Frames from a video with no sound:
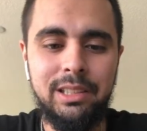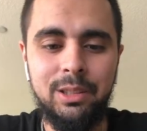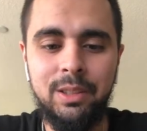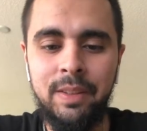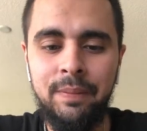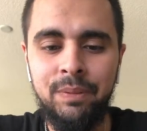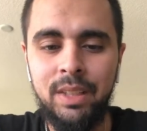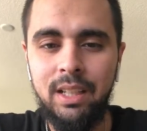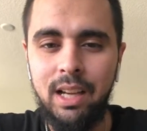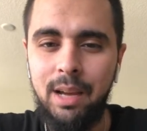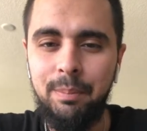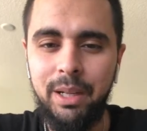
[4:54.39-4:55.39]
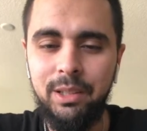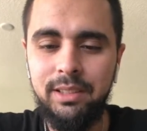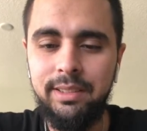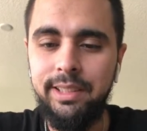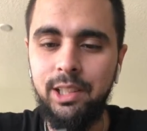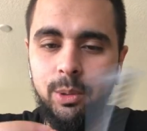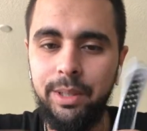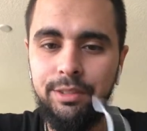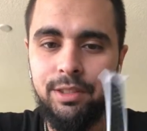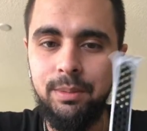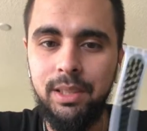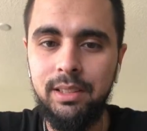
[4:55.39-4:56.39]
So I might steer away
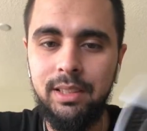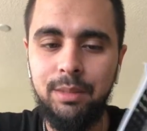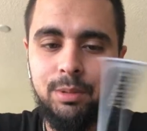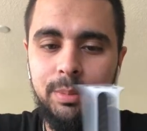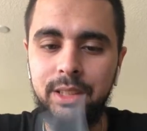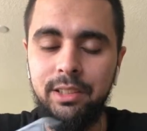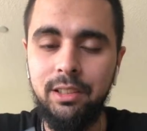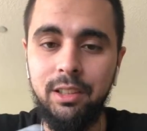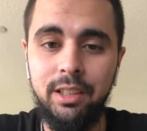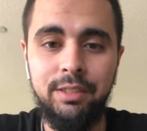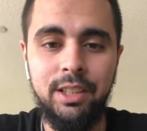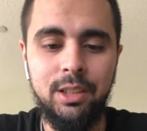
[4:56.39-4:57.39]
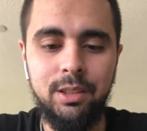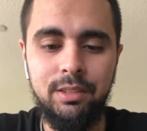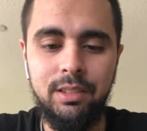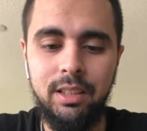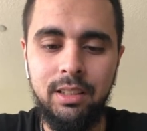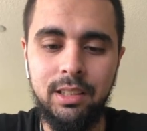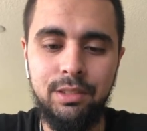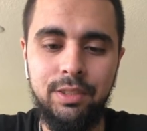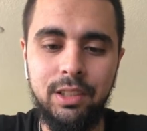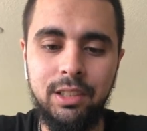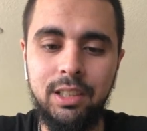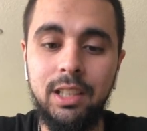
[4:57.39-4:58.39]
from this type of material, even though it does
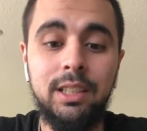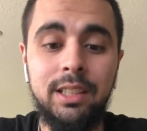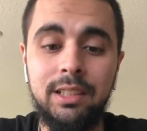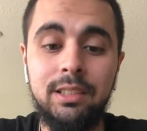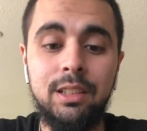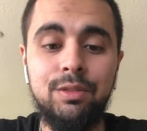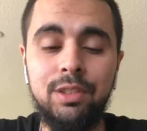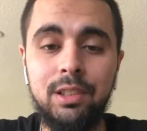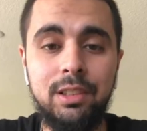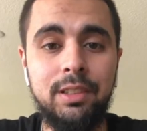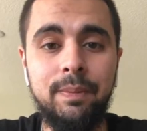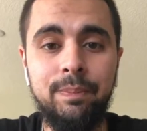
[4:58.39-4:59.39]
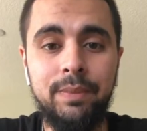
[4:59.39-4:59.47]
feel good and is good for